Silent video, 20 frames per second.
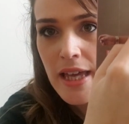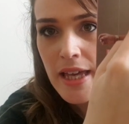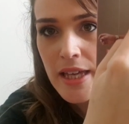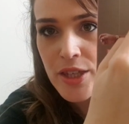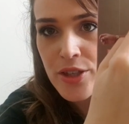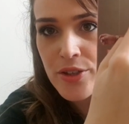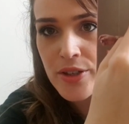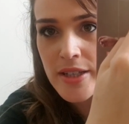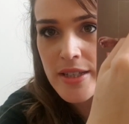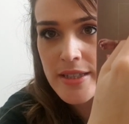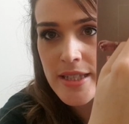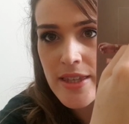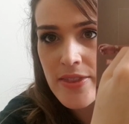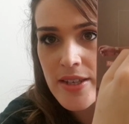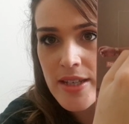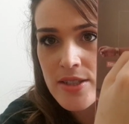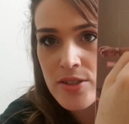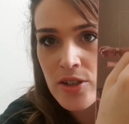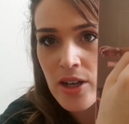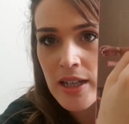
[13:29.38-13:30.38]
you can see
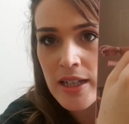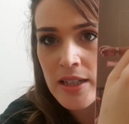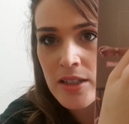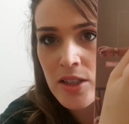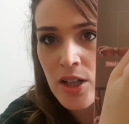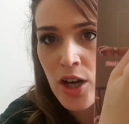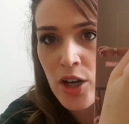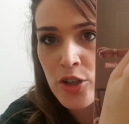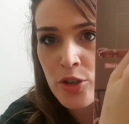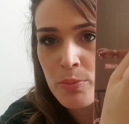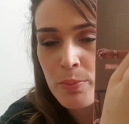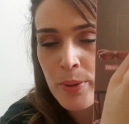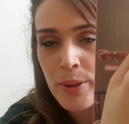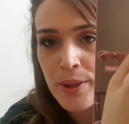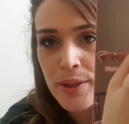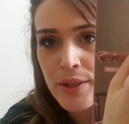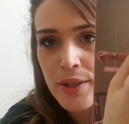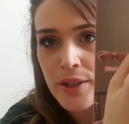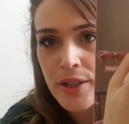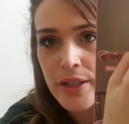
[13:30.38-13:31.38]
that it's got a little
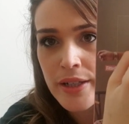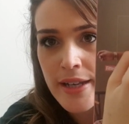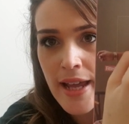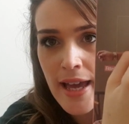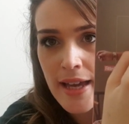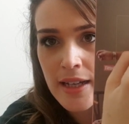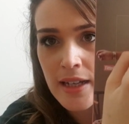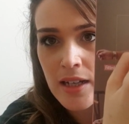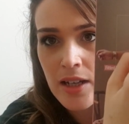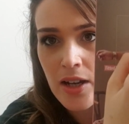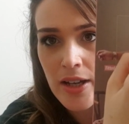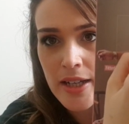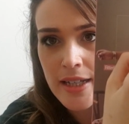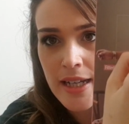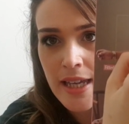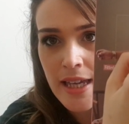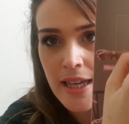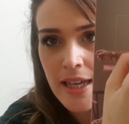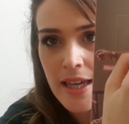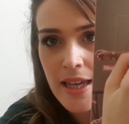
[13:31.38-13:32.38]
open neckline
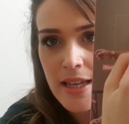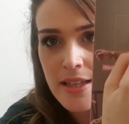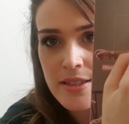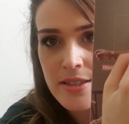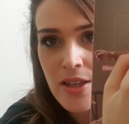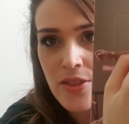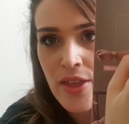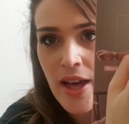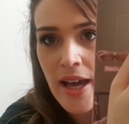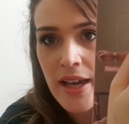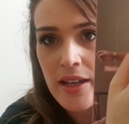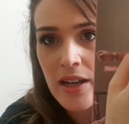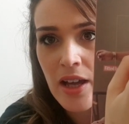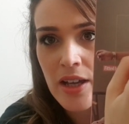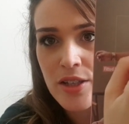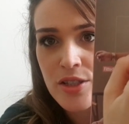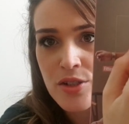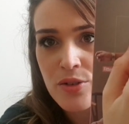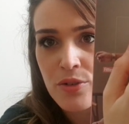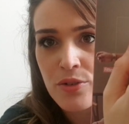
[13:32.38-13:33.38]
here, so that
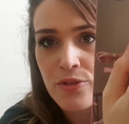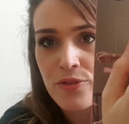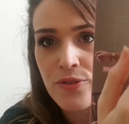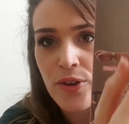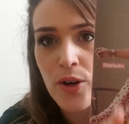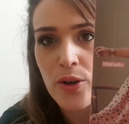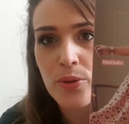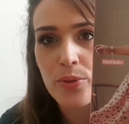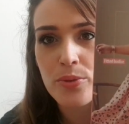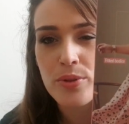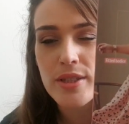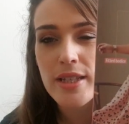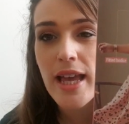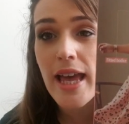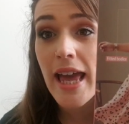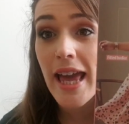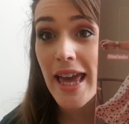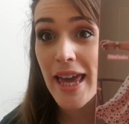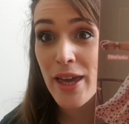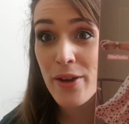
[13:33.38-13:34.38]
like sort of folds.
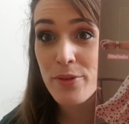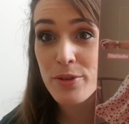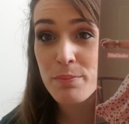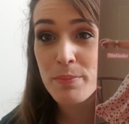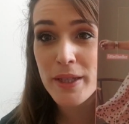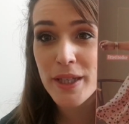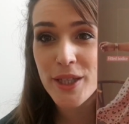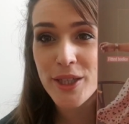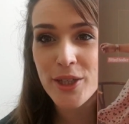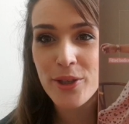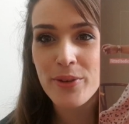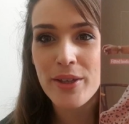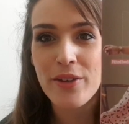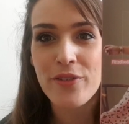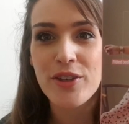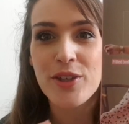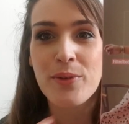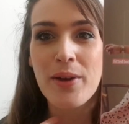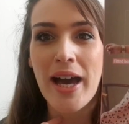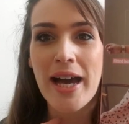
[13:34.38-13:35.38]
It would be cute if
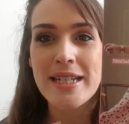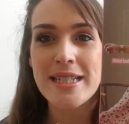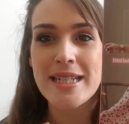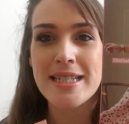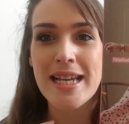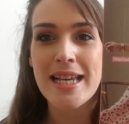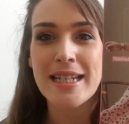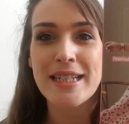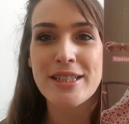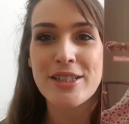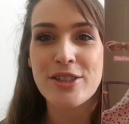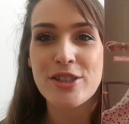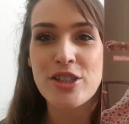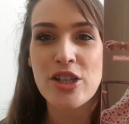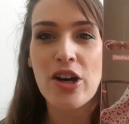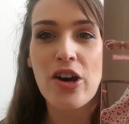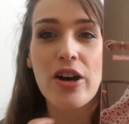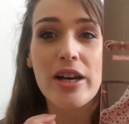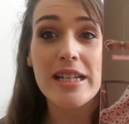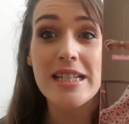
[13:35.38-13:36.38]
you added a little
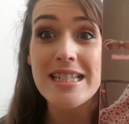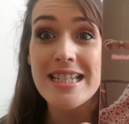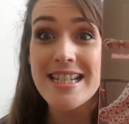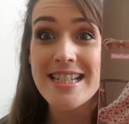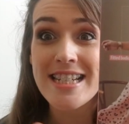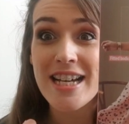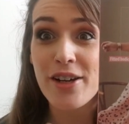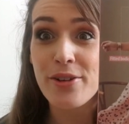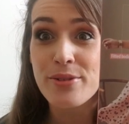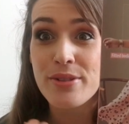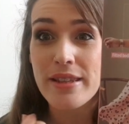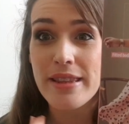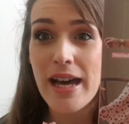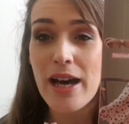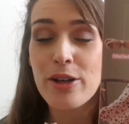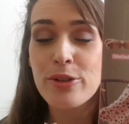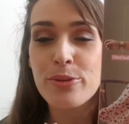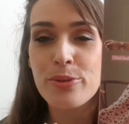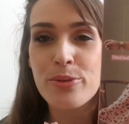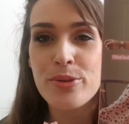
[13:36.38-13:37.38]
tie detail to
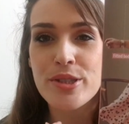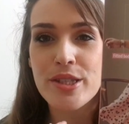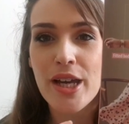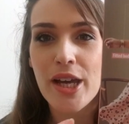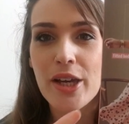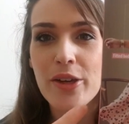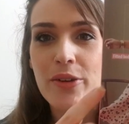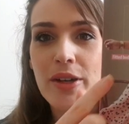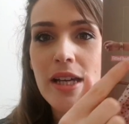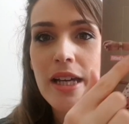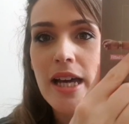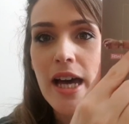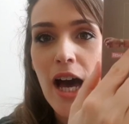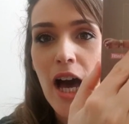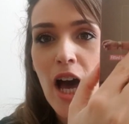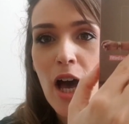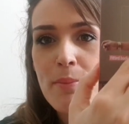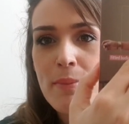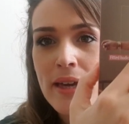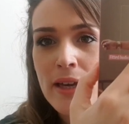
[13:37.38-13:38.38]
that also.
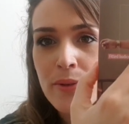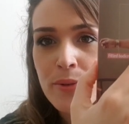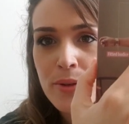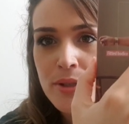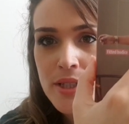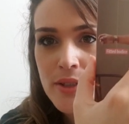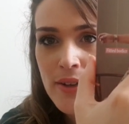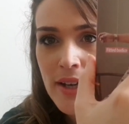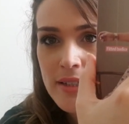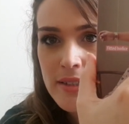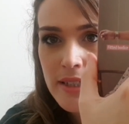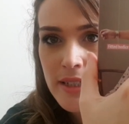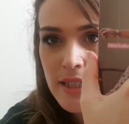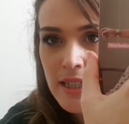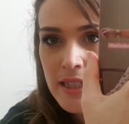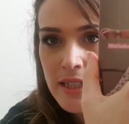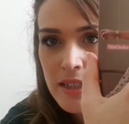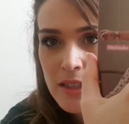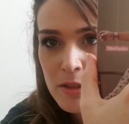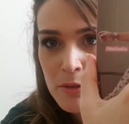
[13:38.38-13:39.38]
It also has like a
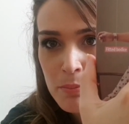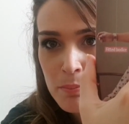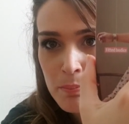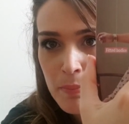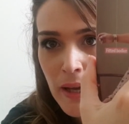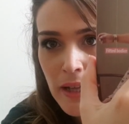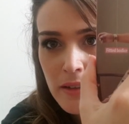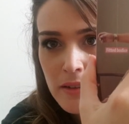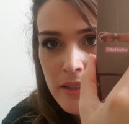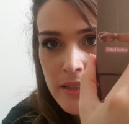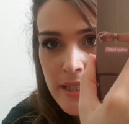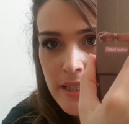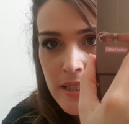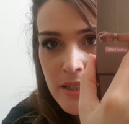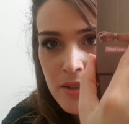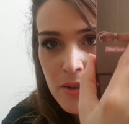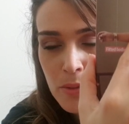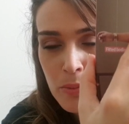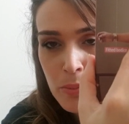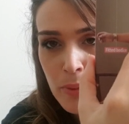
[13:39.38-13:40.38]
little
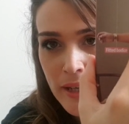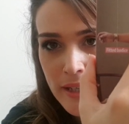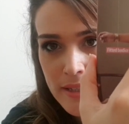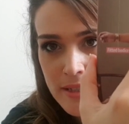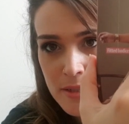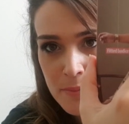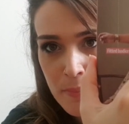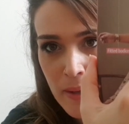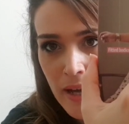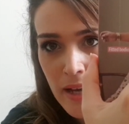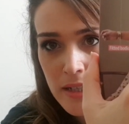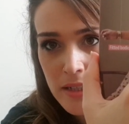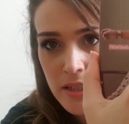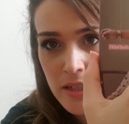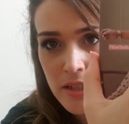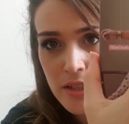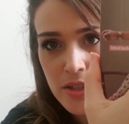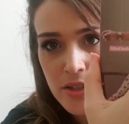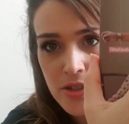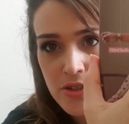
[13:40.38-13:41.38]
belted waistband
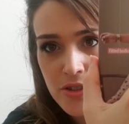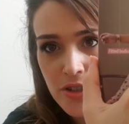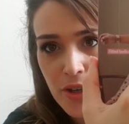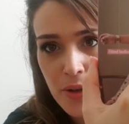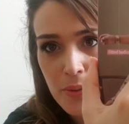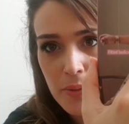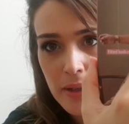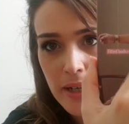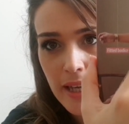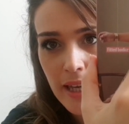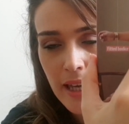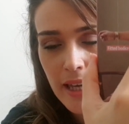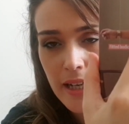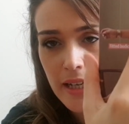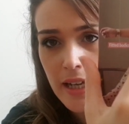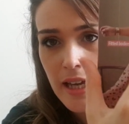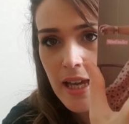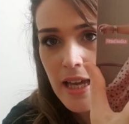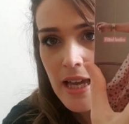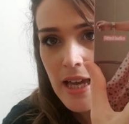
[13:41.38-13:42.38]
that's sewn
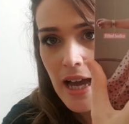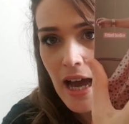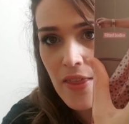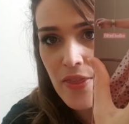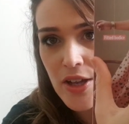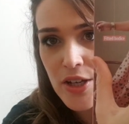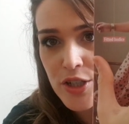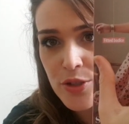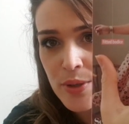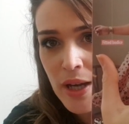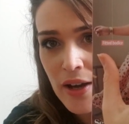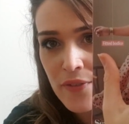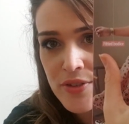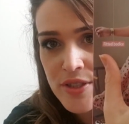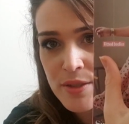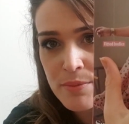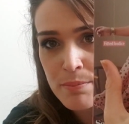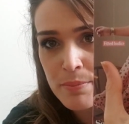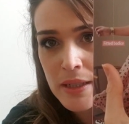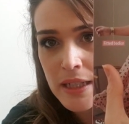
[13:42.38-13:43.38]
in, and then you have
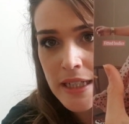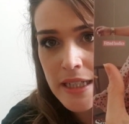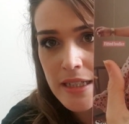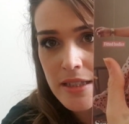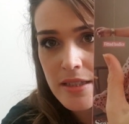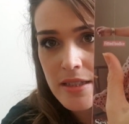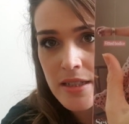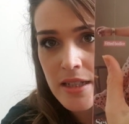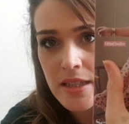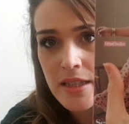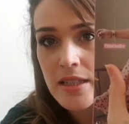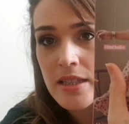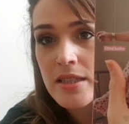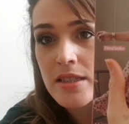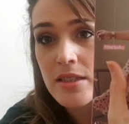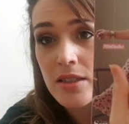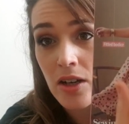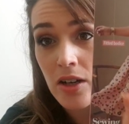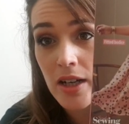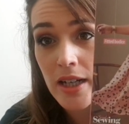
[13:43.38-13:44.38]
some pleats to the
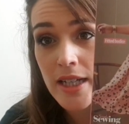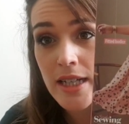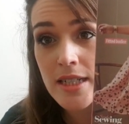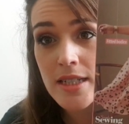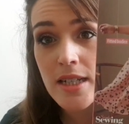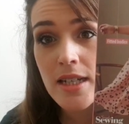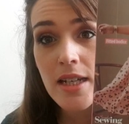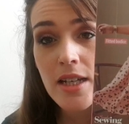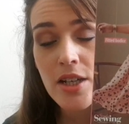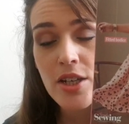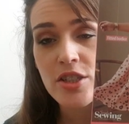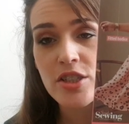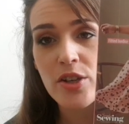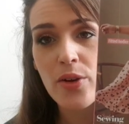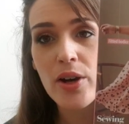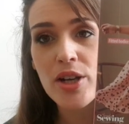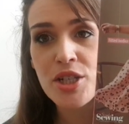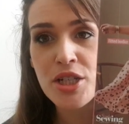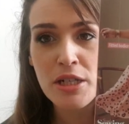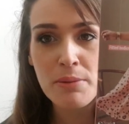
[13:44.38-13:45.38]
side. So
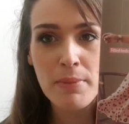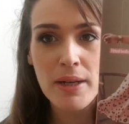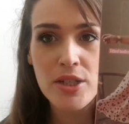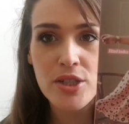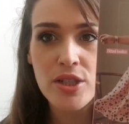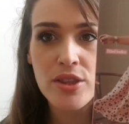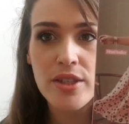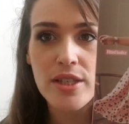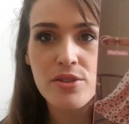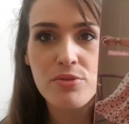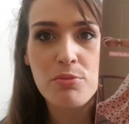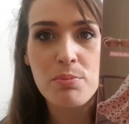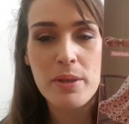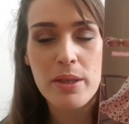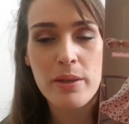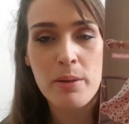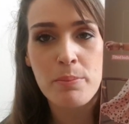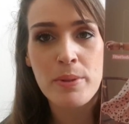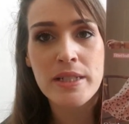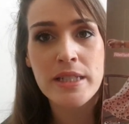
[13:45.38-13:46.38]
I should imagine this will
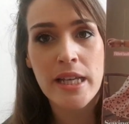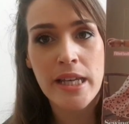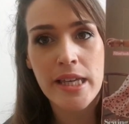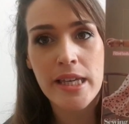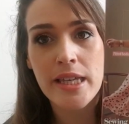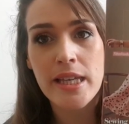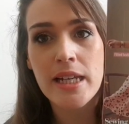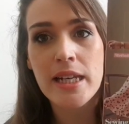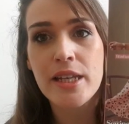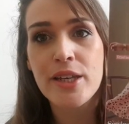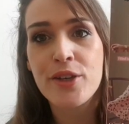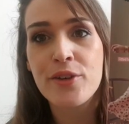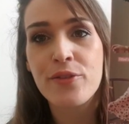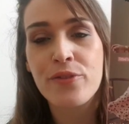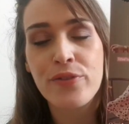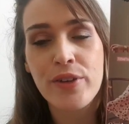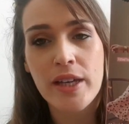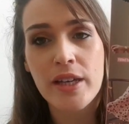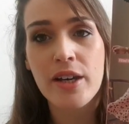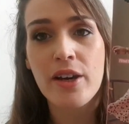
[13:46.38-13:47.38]
be particularly
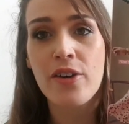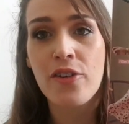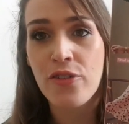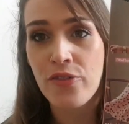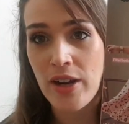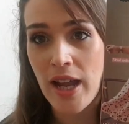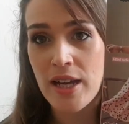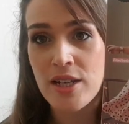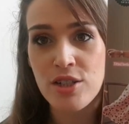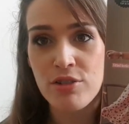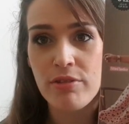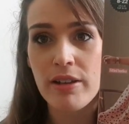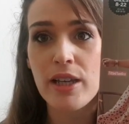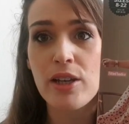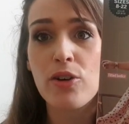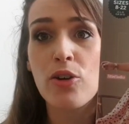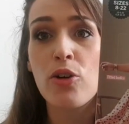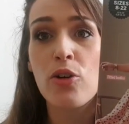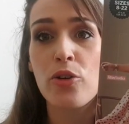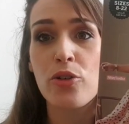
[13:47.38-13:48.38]
figure
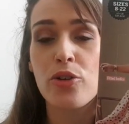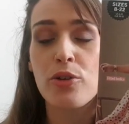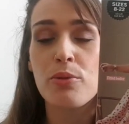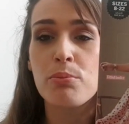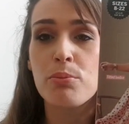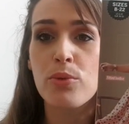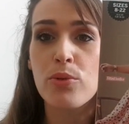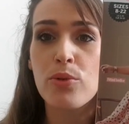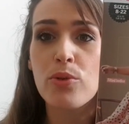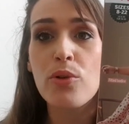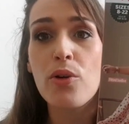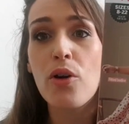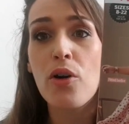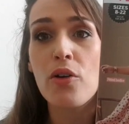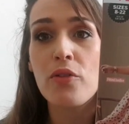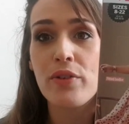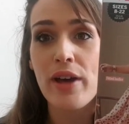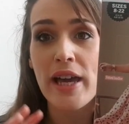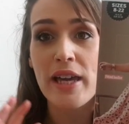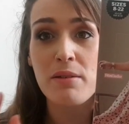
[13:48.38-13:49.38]
flattering on more
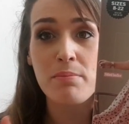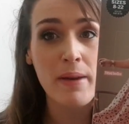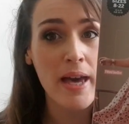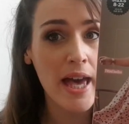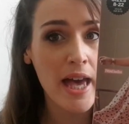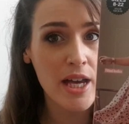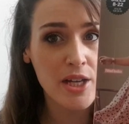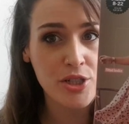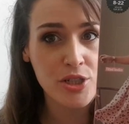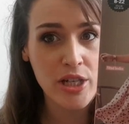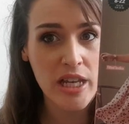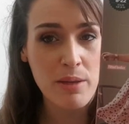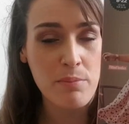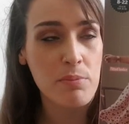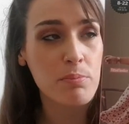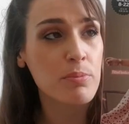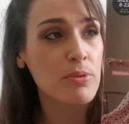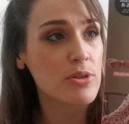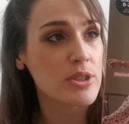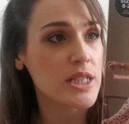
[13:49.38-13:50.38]
of a pear shape
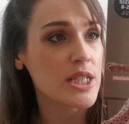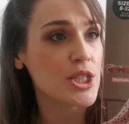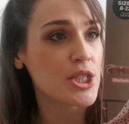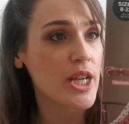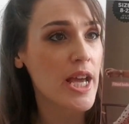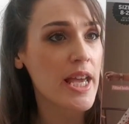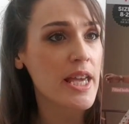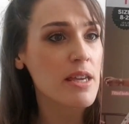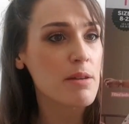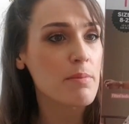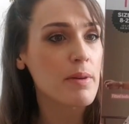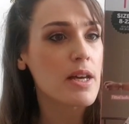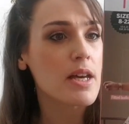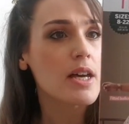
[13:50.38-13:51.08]
body shape.